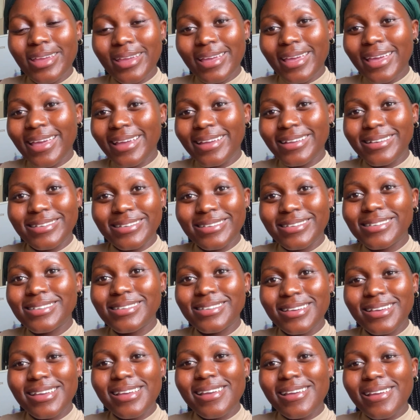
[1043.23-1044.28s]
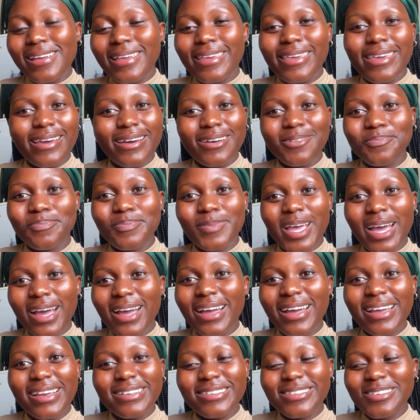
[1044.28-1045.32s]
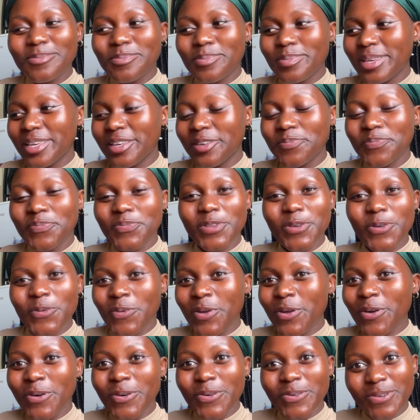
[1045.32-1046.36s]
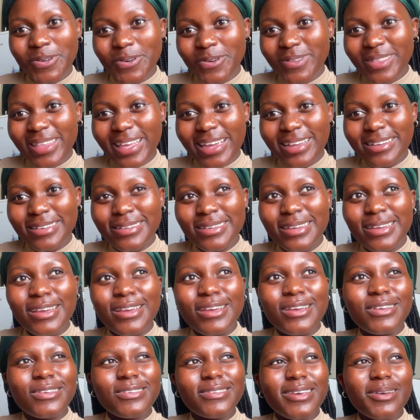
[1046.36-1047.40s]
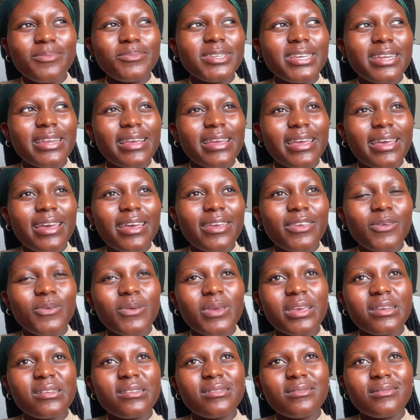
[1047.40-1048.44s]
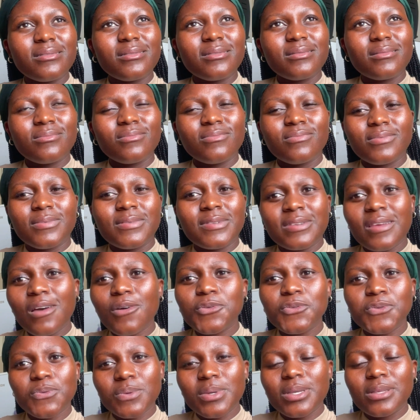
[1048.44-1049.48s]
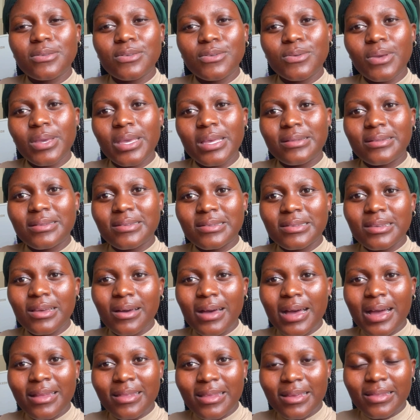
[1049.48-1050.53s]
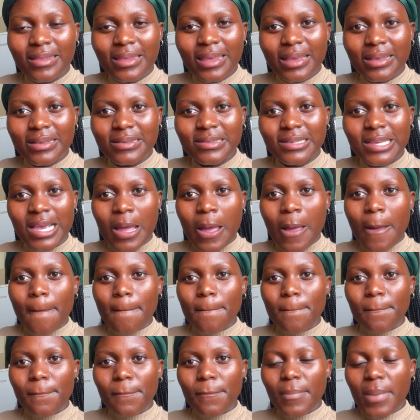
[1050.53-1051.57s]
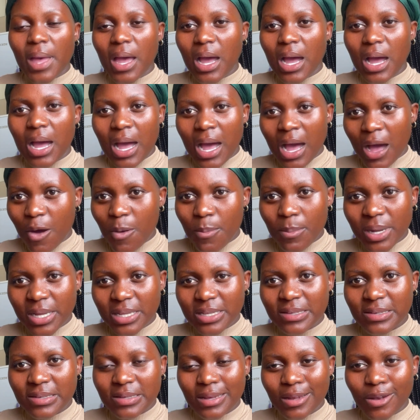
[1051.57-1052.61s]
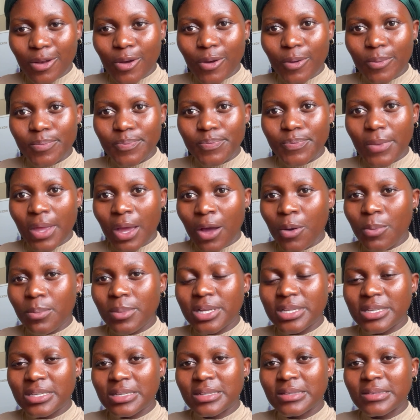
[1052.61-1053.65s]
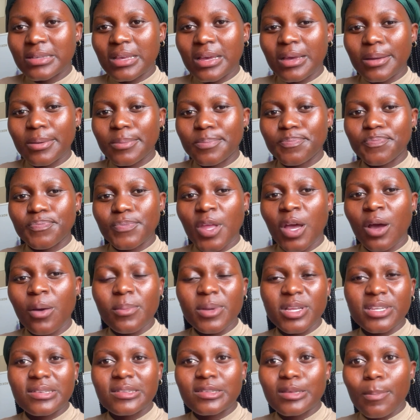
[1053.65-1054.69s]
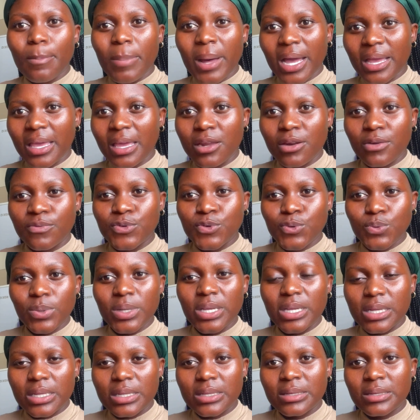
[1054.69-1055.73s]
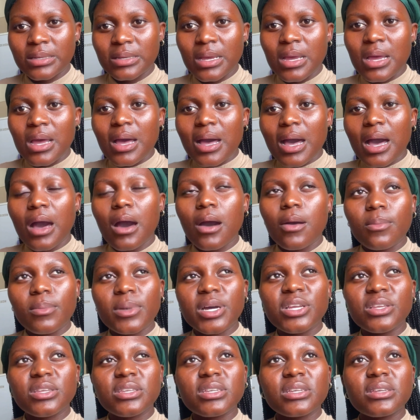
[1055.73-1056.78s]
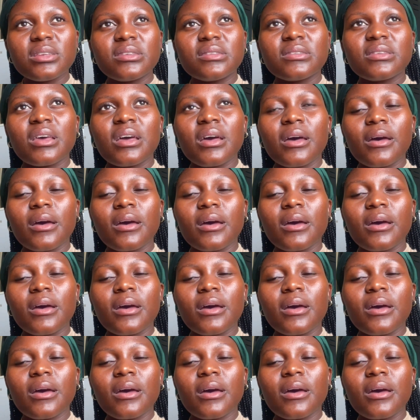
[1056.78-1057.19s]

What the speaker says: and yeah, hunger is a beam. We all know that. So I'm telling her, you can sell sweets, you can sell other things. How much is how much is a packet of sweets? How much is